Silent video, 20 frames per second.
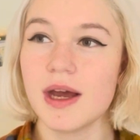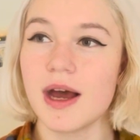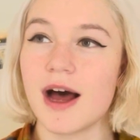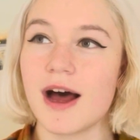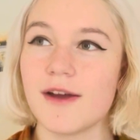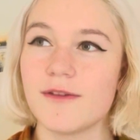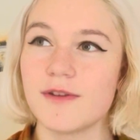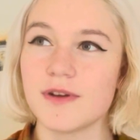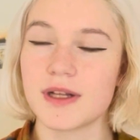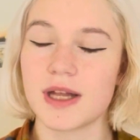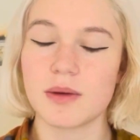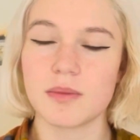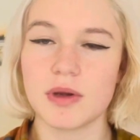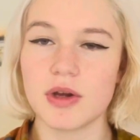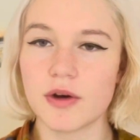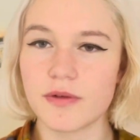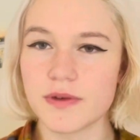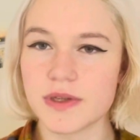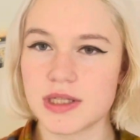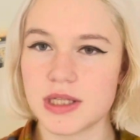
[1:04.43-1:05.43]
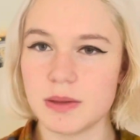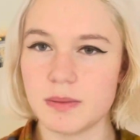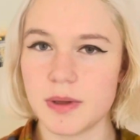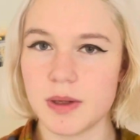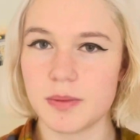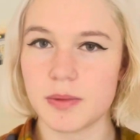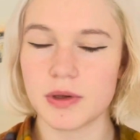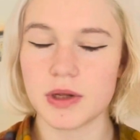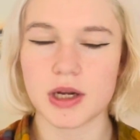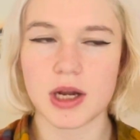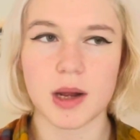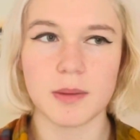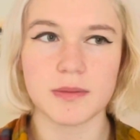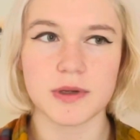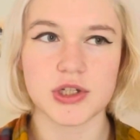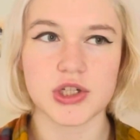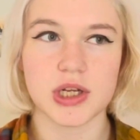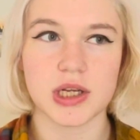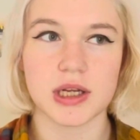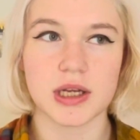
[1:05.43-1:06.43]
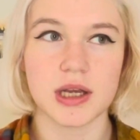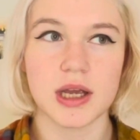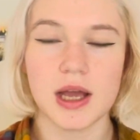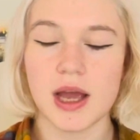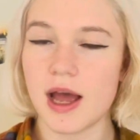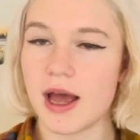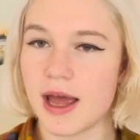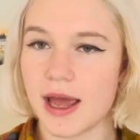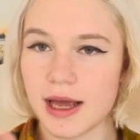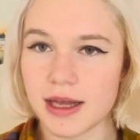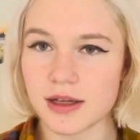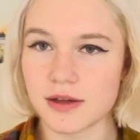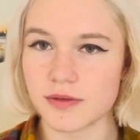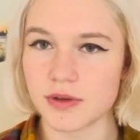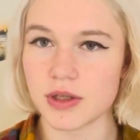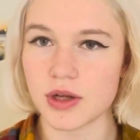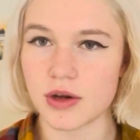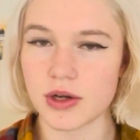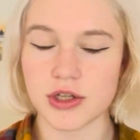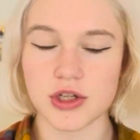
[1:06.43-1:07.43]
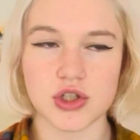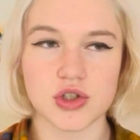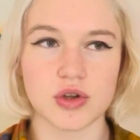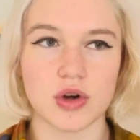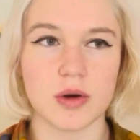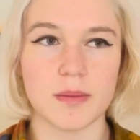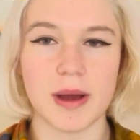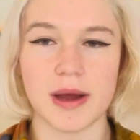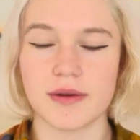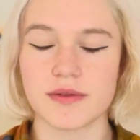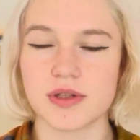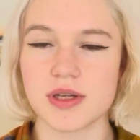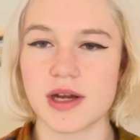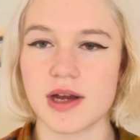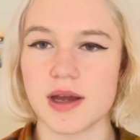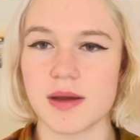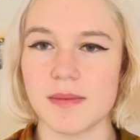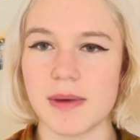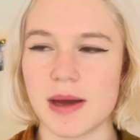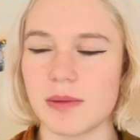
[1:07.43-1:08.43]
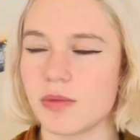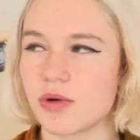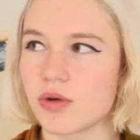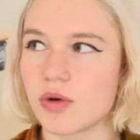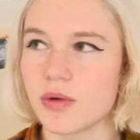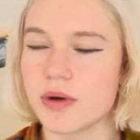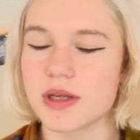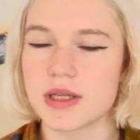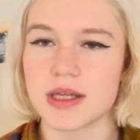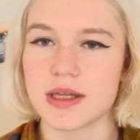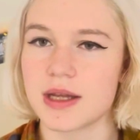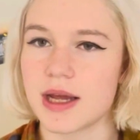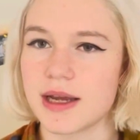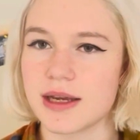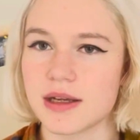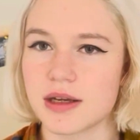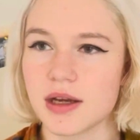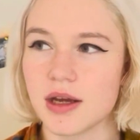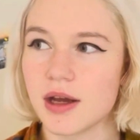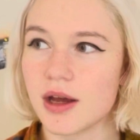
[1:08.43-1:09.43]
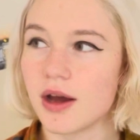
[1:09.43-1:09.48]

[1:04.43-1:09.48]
I feel like we often see people accomplishing a hell of a lot in a short amount of time and we're always like,